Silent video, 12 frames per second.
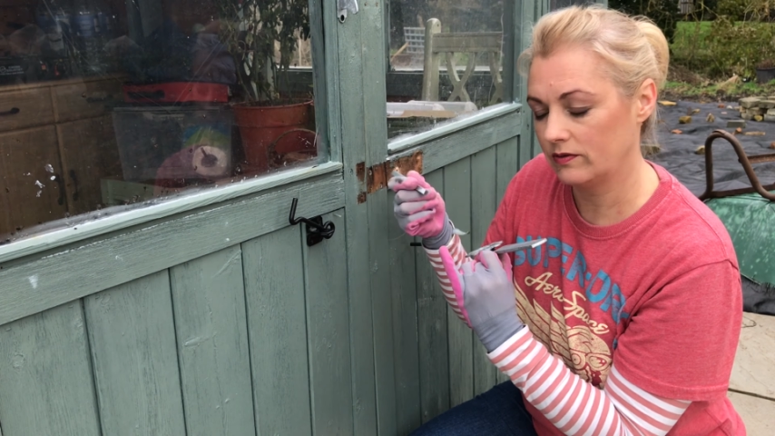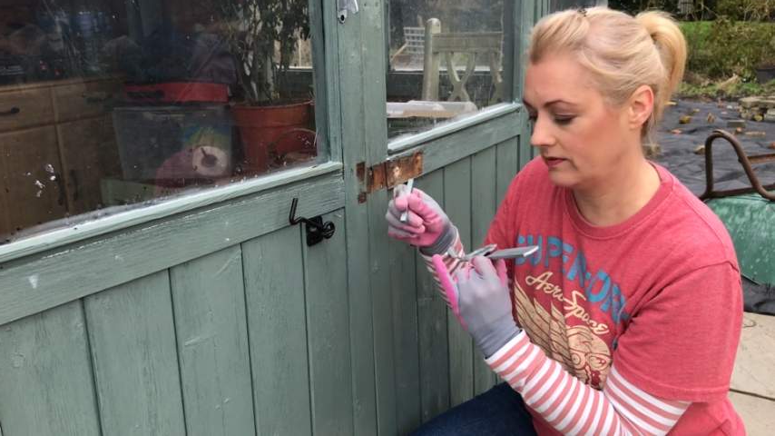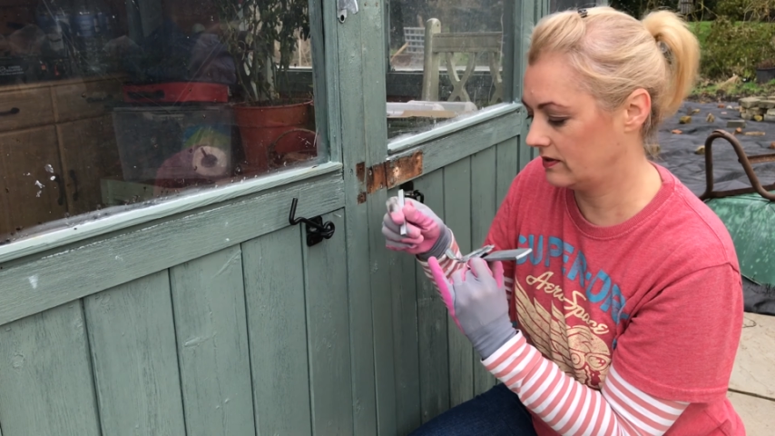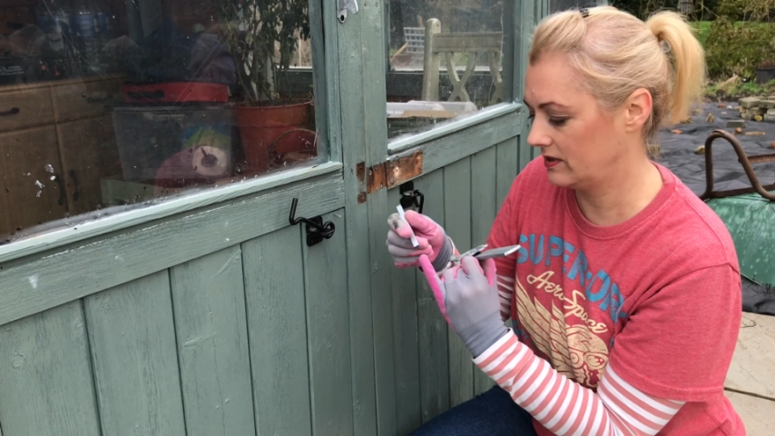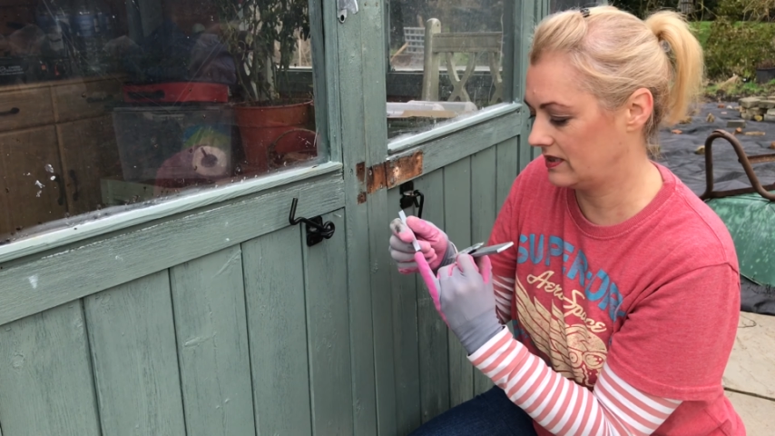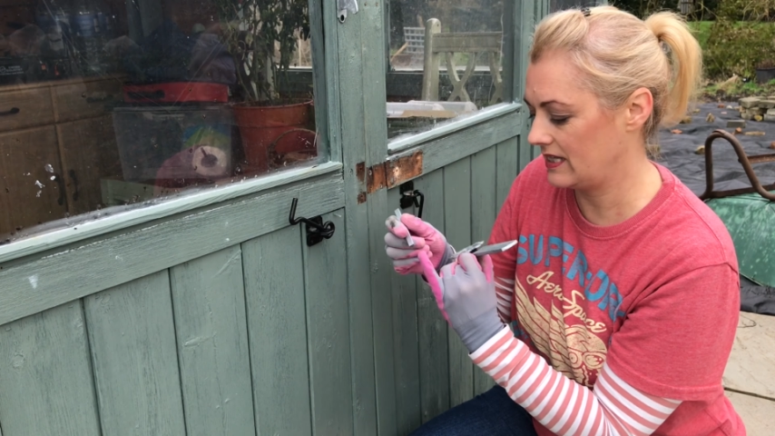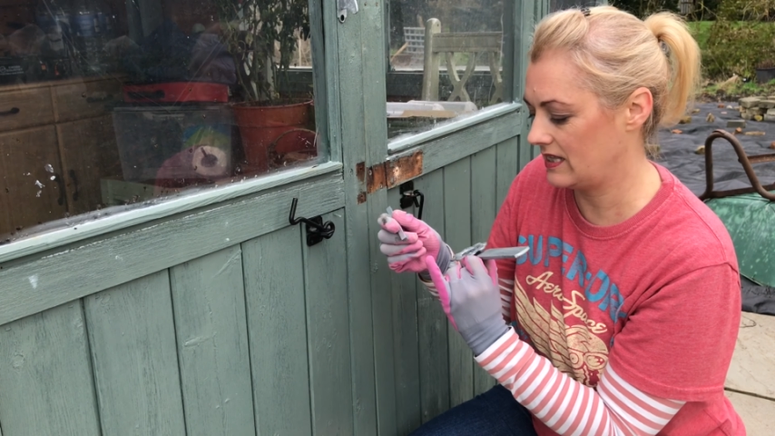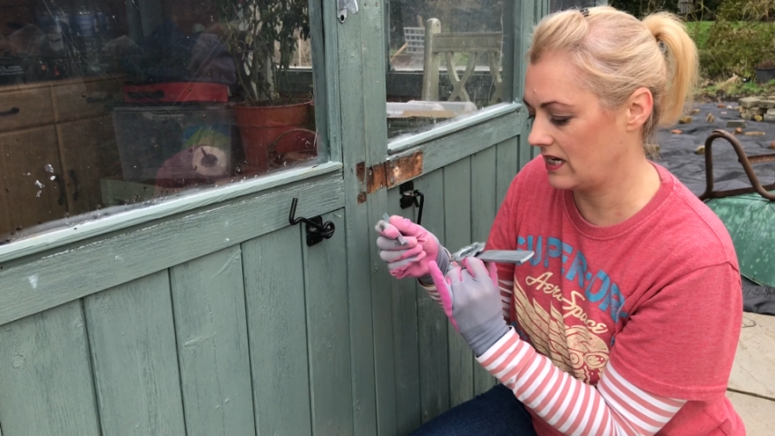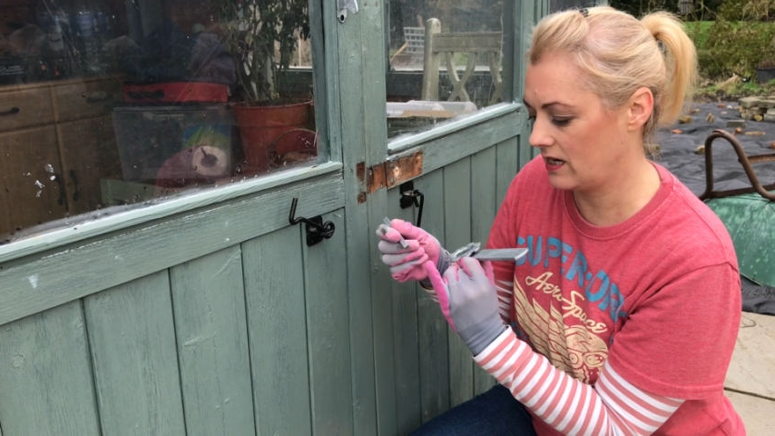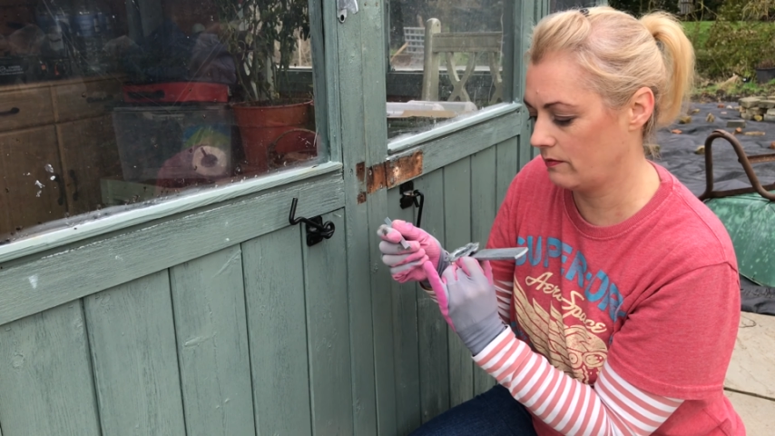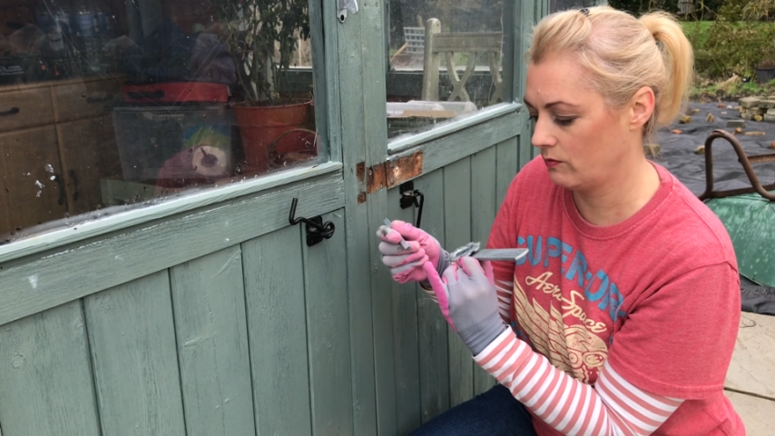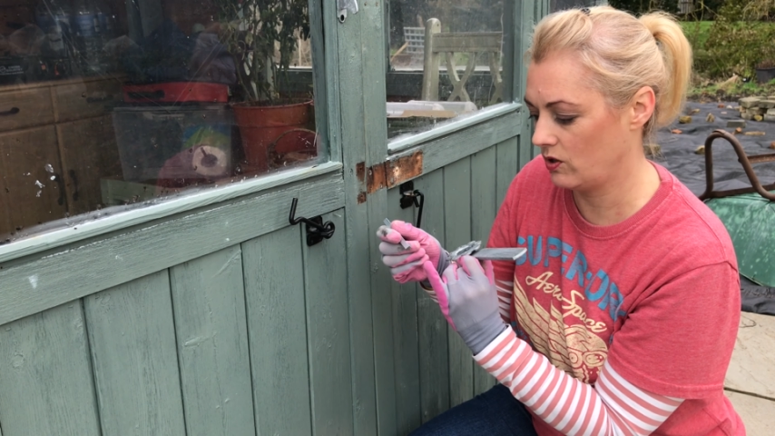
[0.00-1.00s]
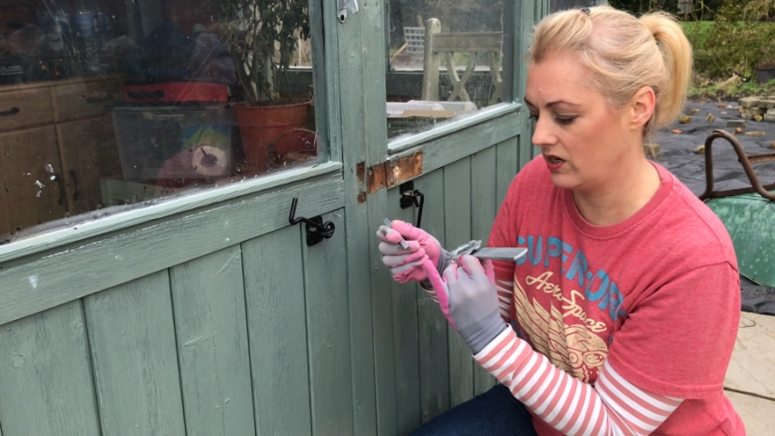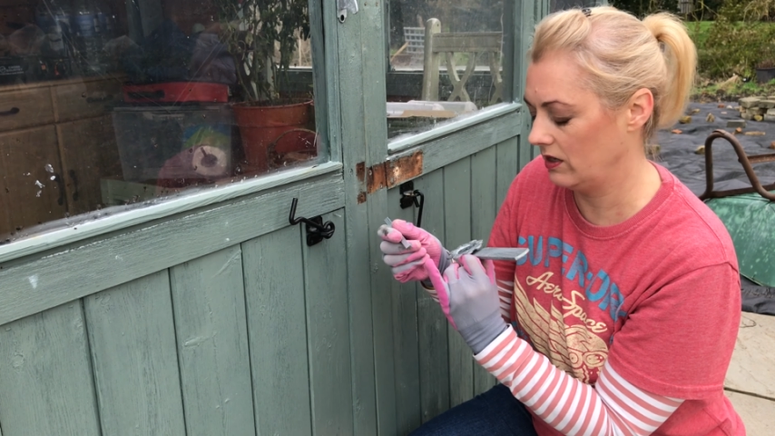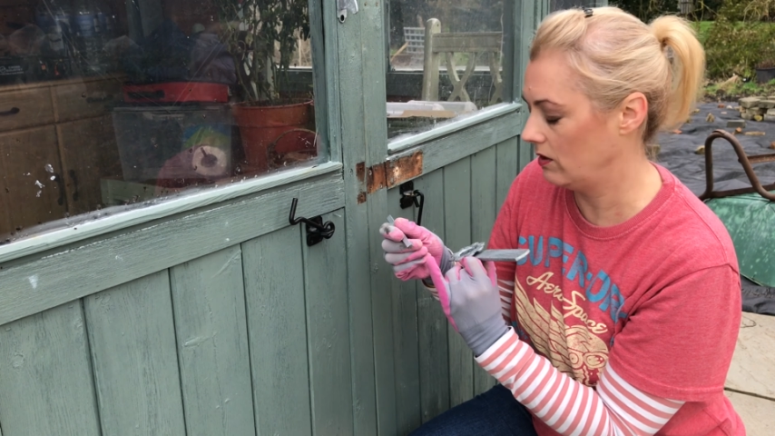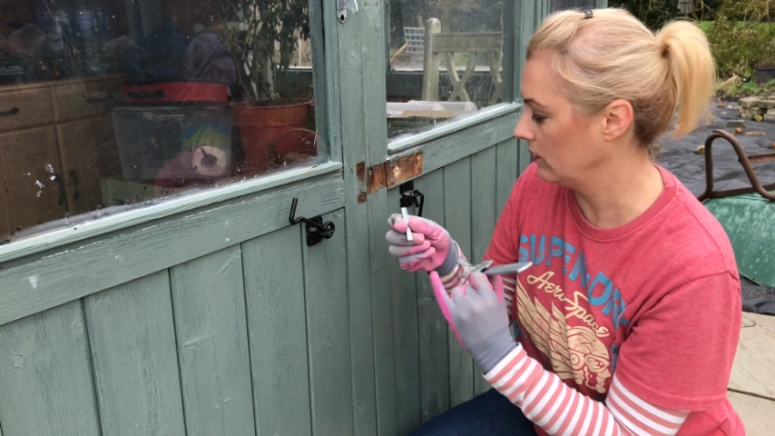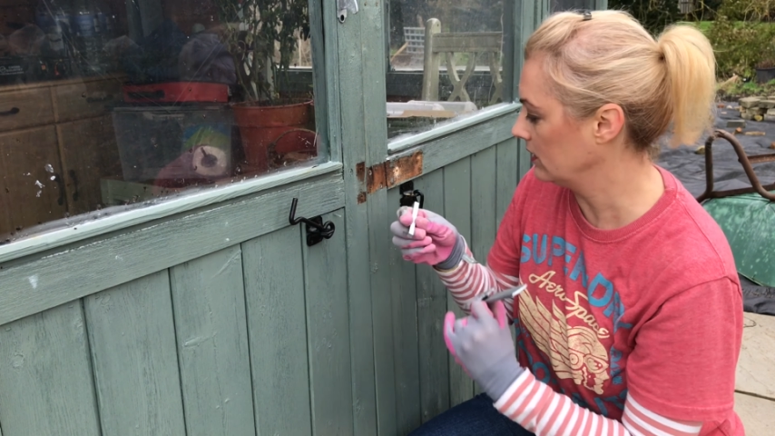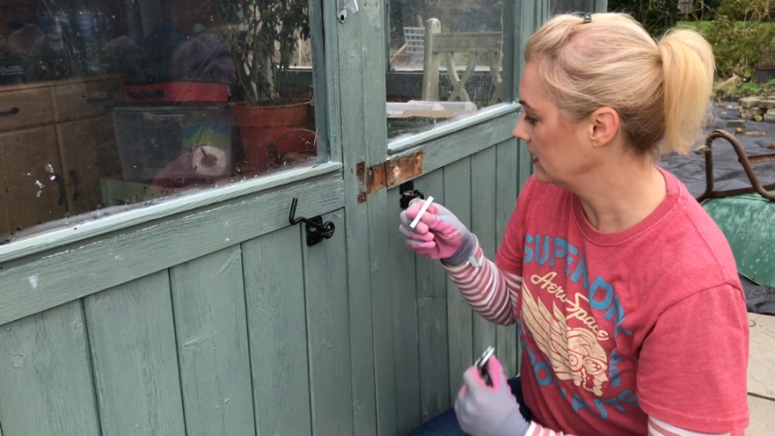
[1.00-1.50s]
because they come quite long,